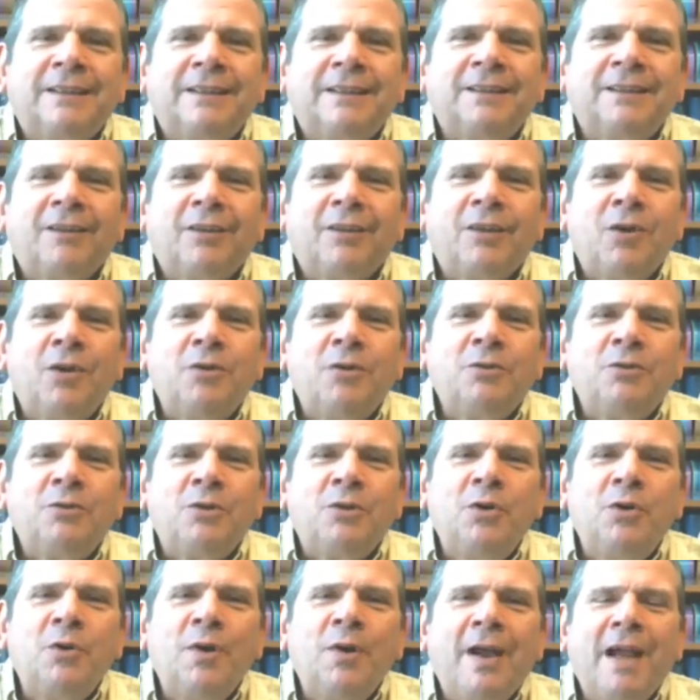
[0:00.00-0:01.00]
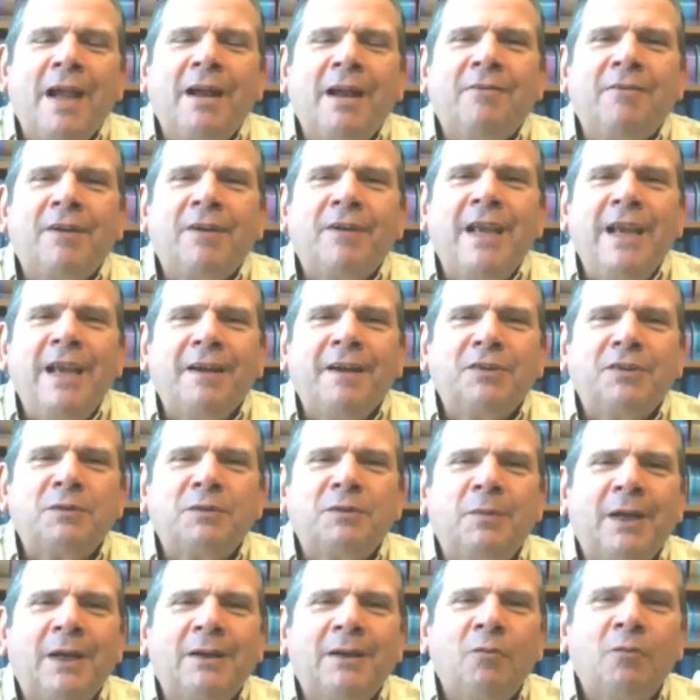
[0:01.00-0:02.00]
those who have gifts,
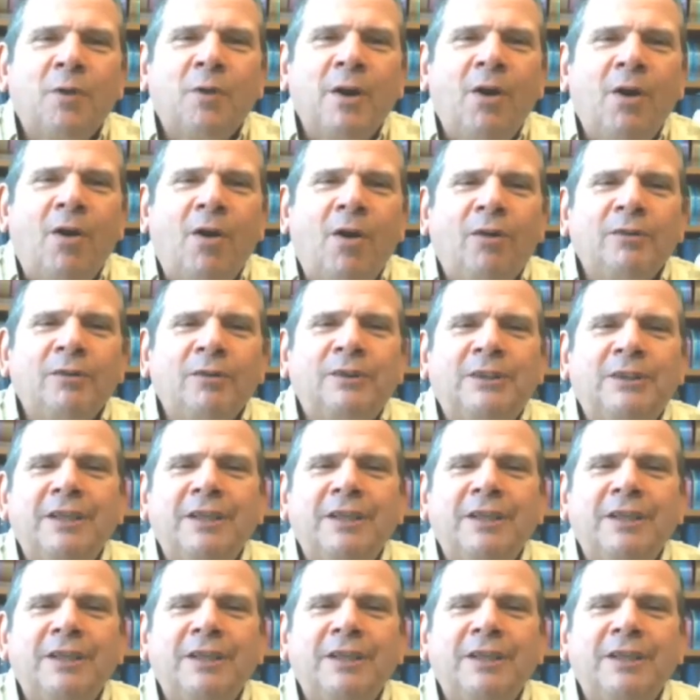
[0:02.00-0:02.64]
but we all